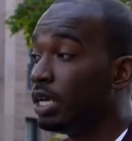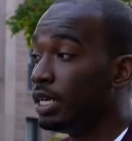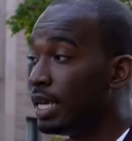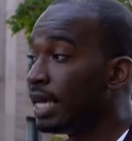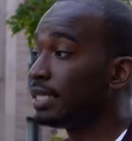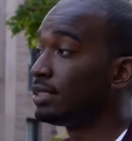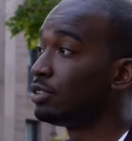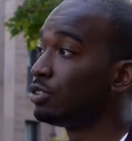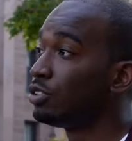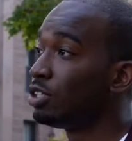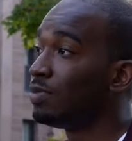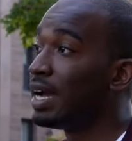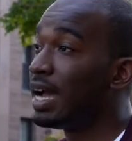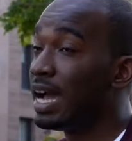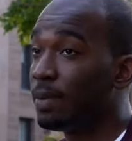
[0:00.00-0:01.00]
Yes, so
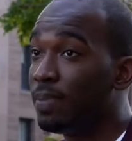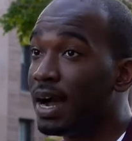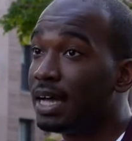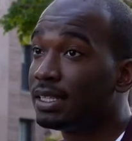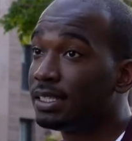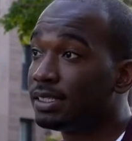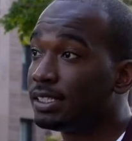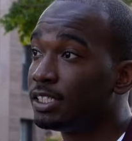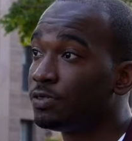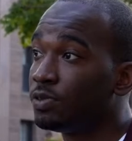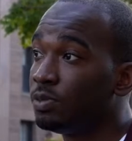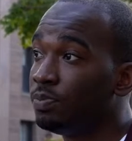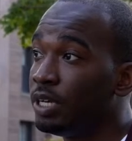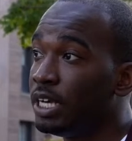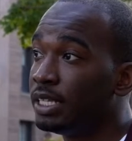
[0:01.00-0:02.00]
my hypothesis
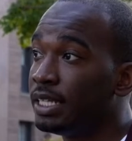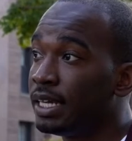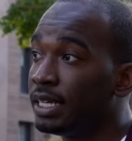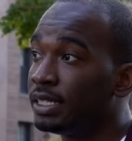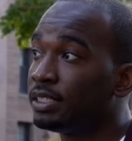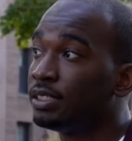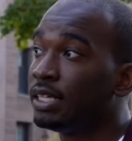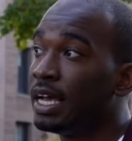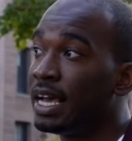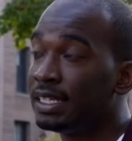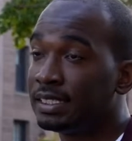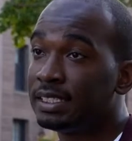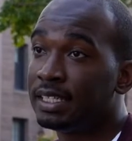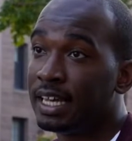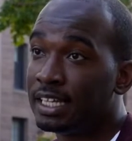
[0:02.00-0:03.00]
would be that
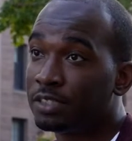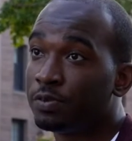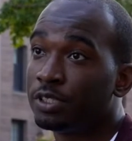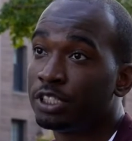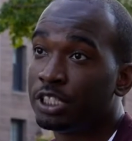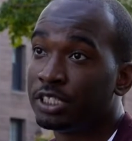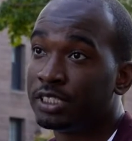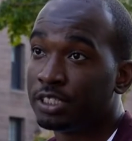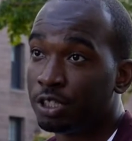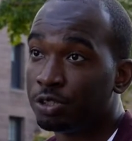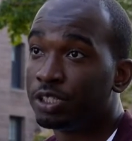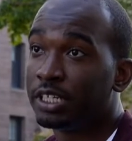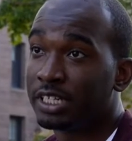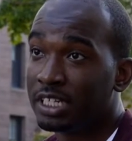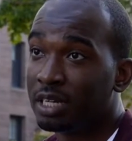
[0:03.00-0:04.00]
SES, which is
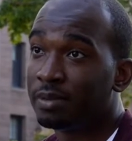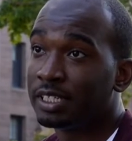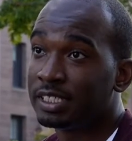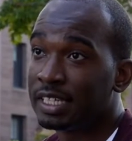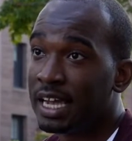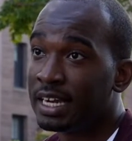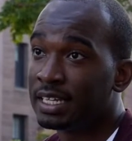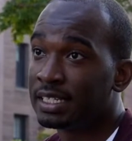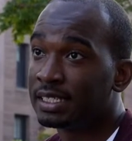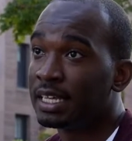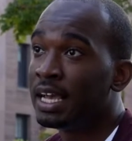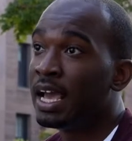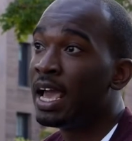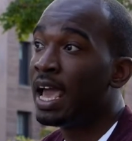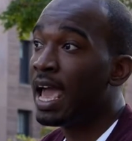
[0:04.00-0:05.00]
socioeconomic status,
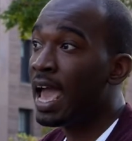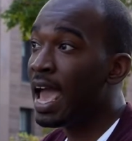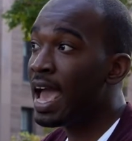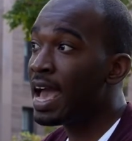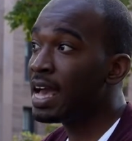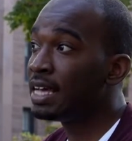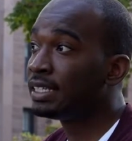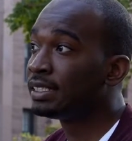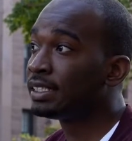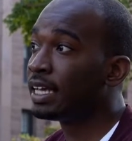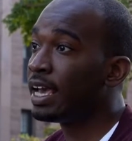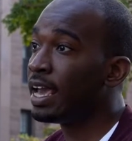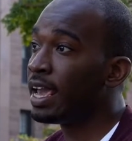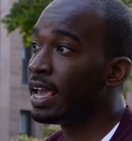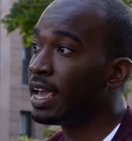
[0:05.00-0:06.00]
has
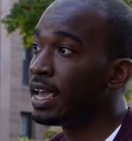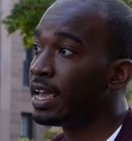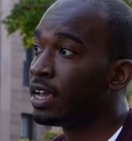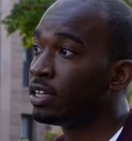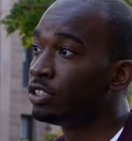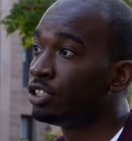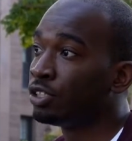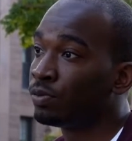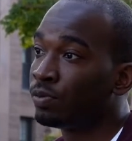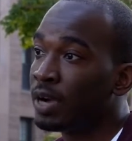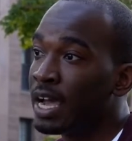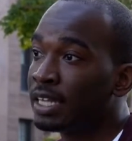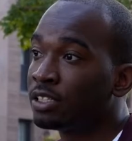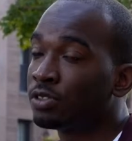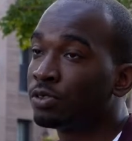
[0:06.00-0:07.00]
a
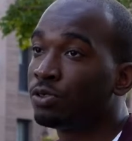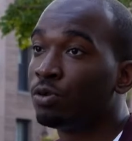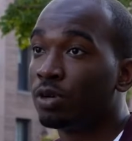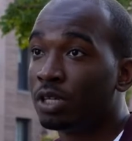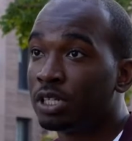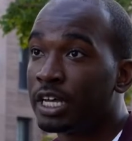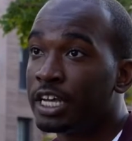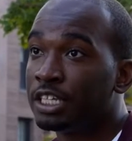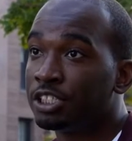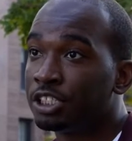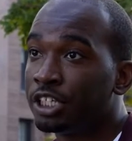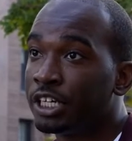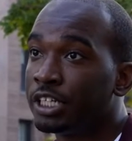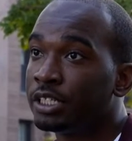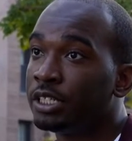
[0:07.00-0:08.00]
direct
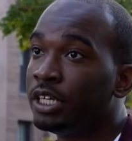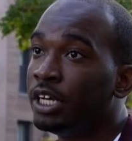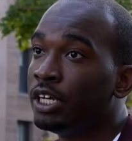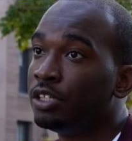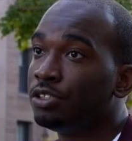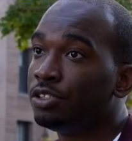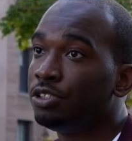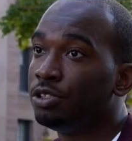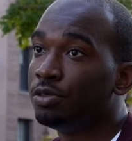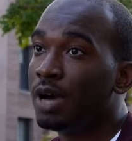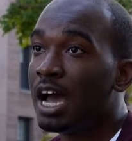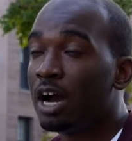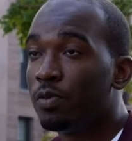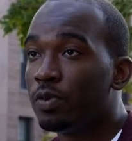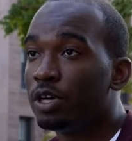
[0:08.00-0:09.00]
correlation to
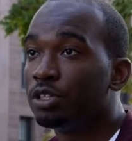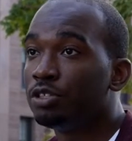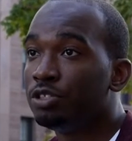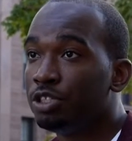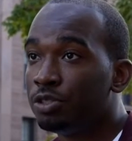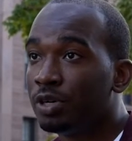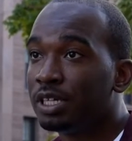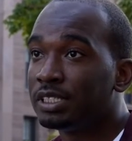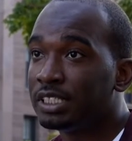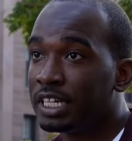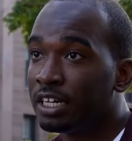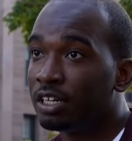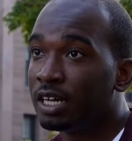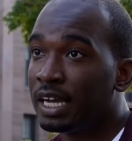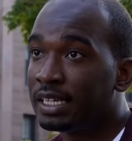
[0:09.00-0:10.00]
how well you do on
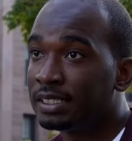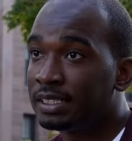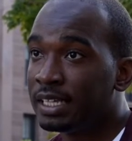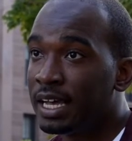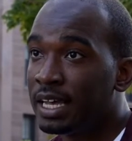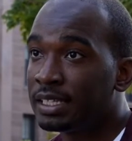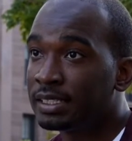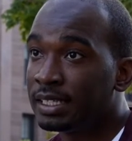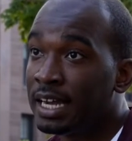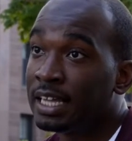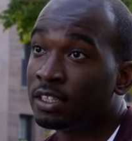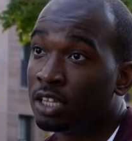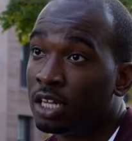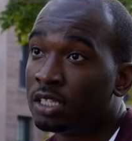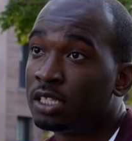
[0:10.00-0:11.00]
standardized tests. And I
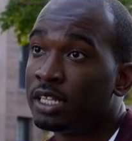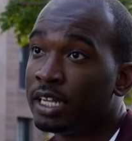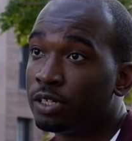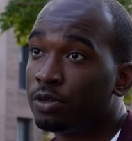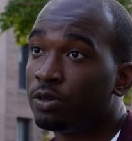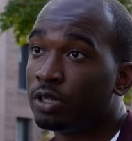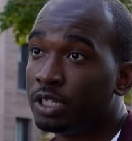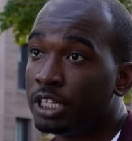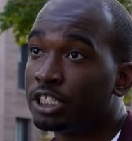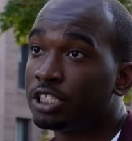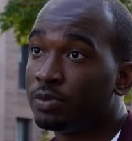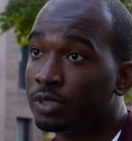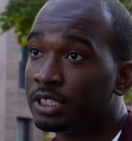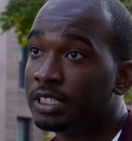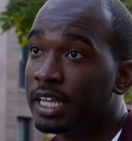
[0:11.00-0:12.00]
thought that
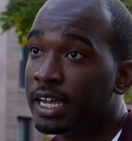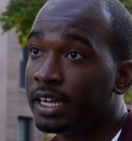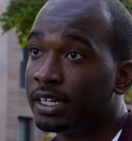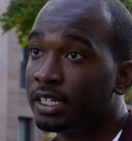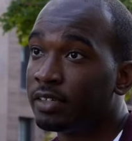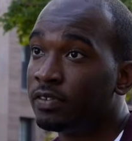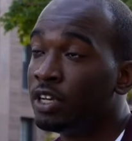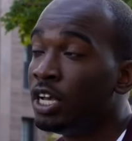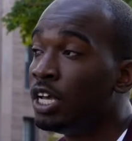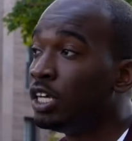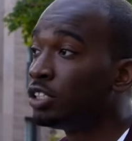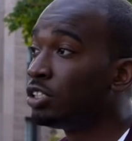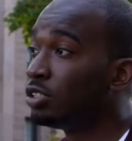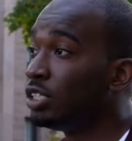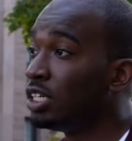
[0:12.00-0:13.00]
correlation was negative.
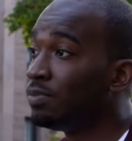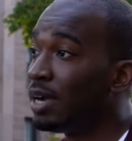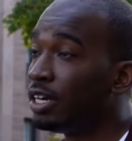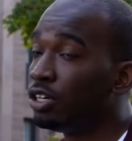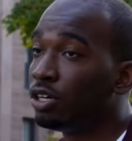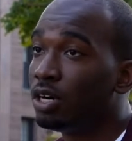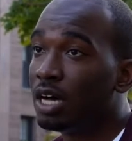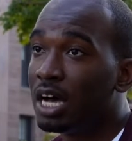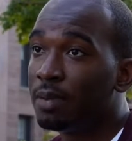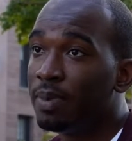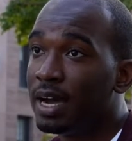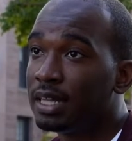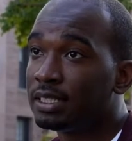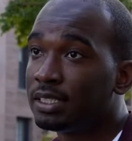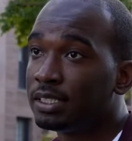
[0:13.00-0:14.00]
So then my null
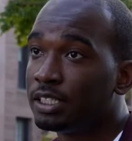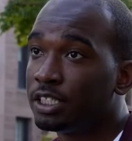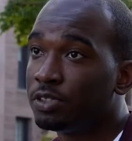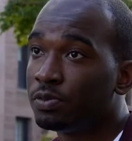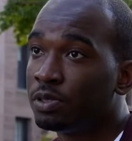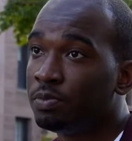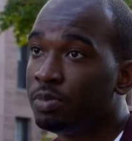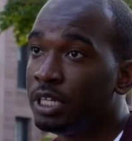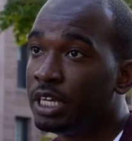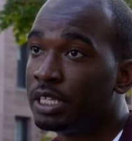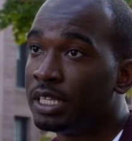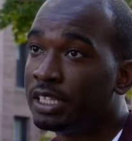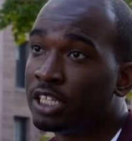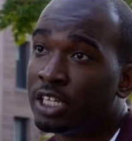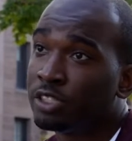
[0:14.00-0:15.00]
hypothesis would be
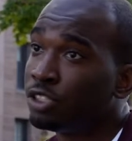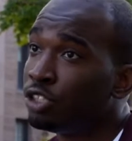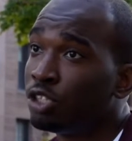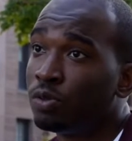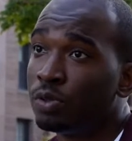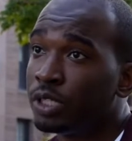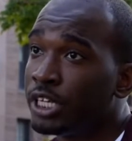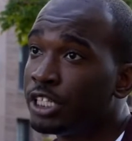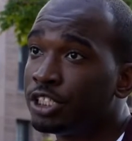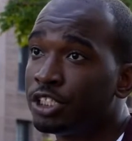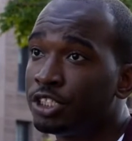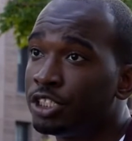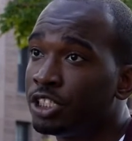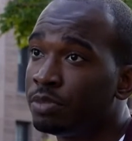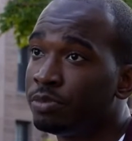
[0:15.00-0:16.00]
that there's no
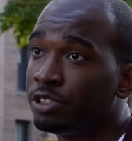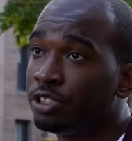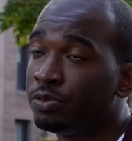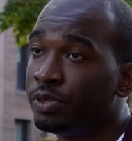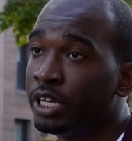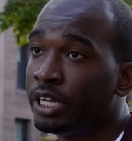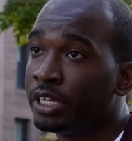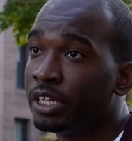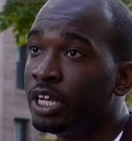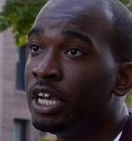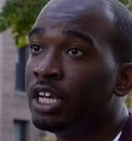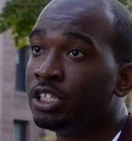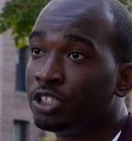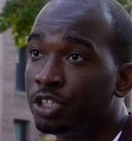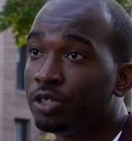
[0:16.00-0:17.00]
relationship between
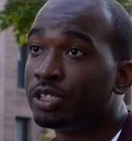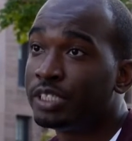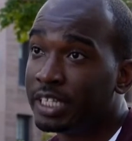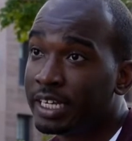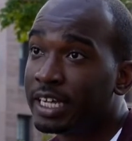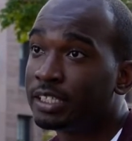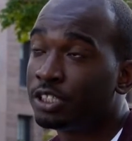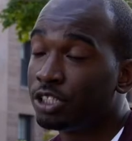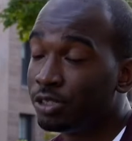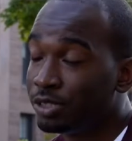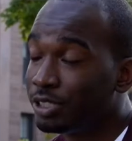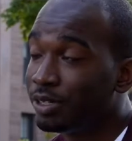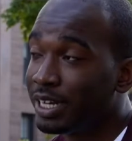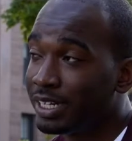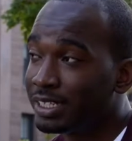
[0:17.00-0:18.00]

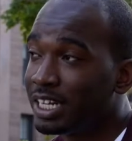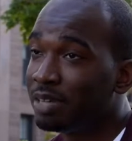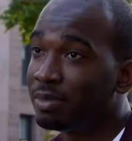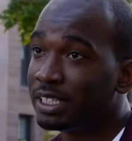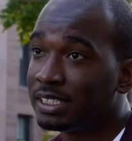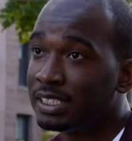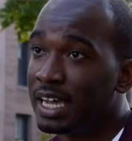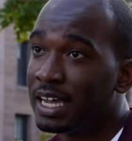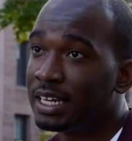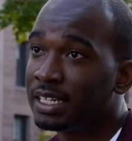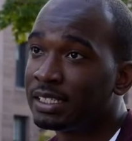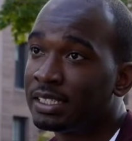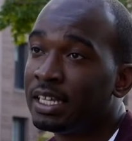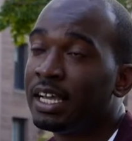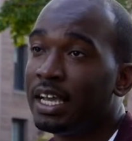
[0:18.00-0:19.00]
socioeconomic
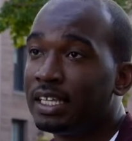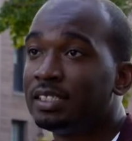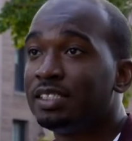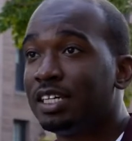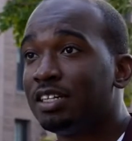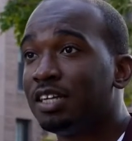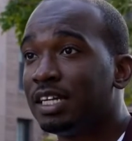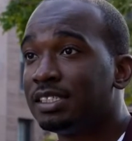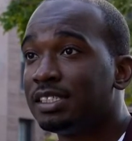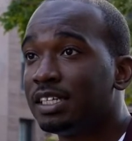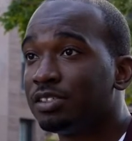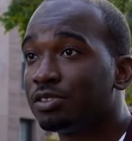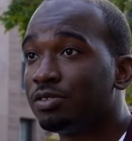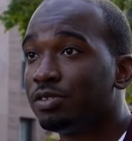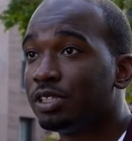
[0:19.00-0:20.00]
status and standardized
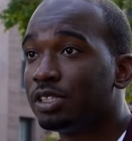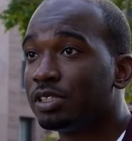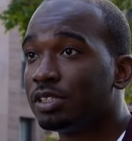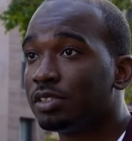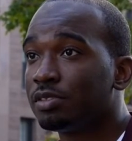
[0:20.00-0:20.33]
test scores.